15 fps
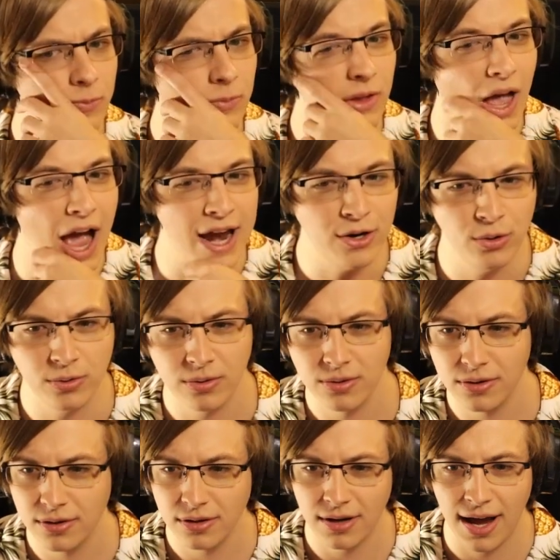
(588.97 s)
I
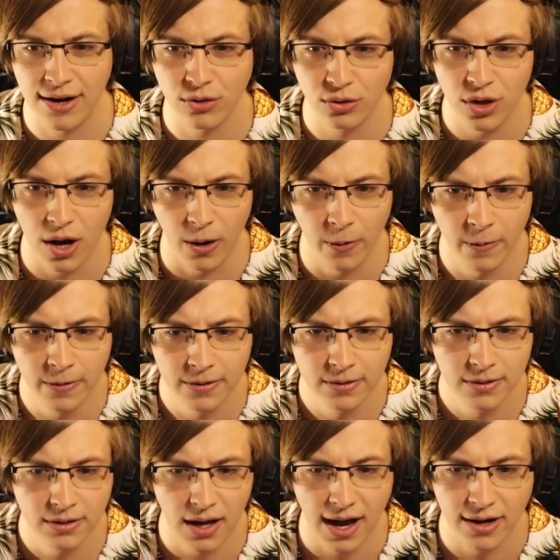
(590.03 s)
don't- I don't know.
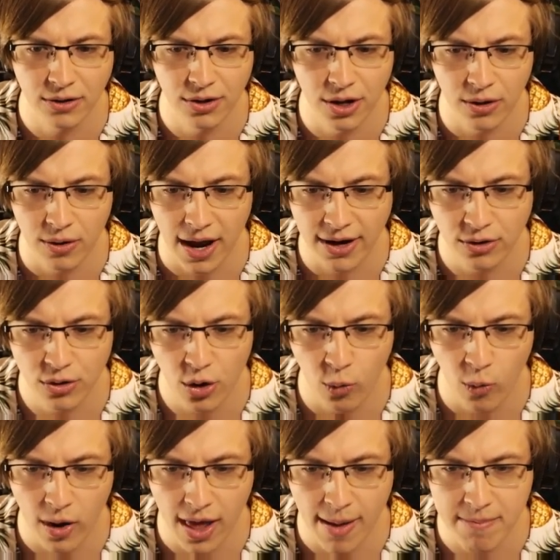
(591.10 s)
I don't know. I don't know
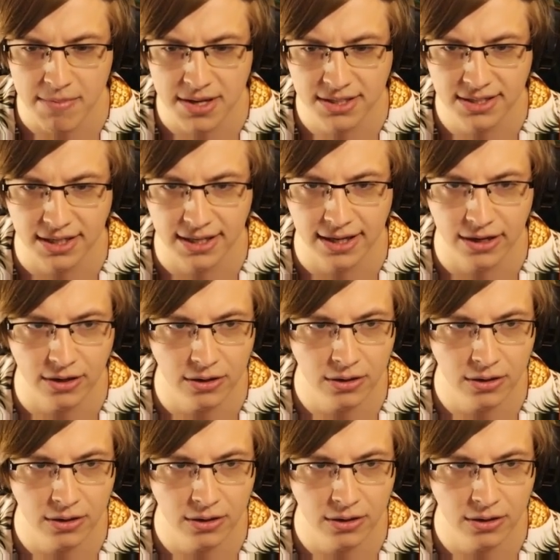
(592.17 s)
what I'm missing here.